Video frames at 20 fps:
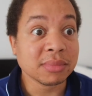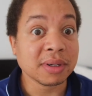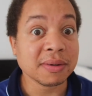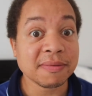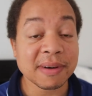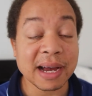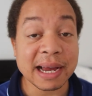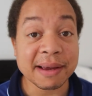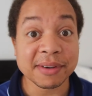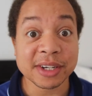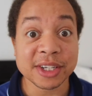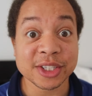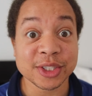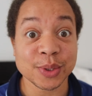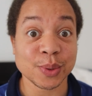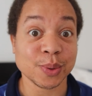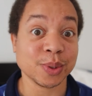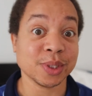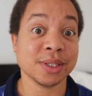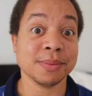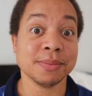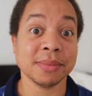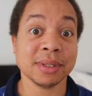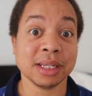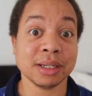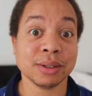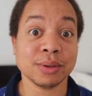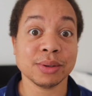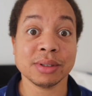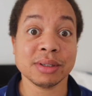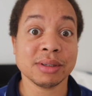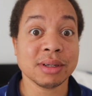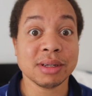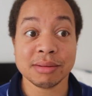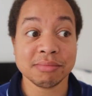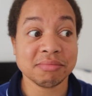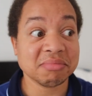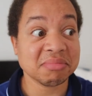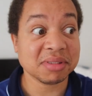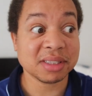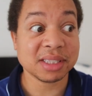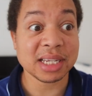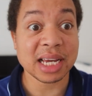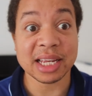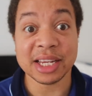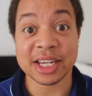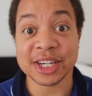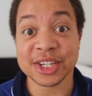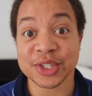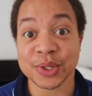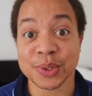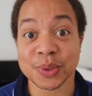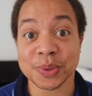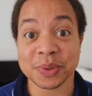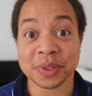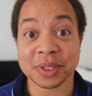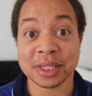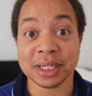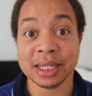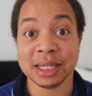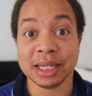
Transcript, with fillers: five years old or something or 10 years old?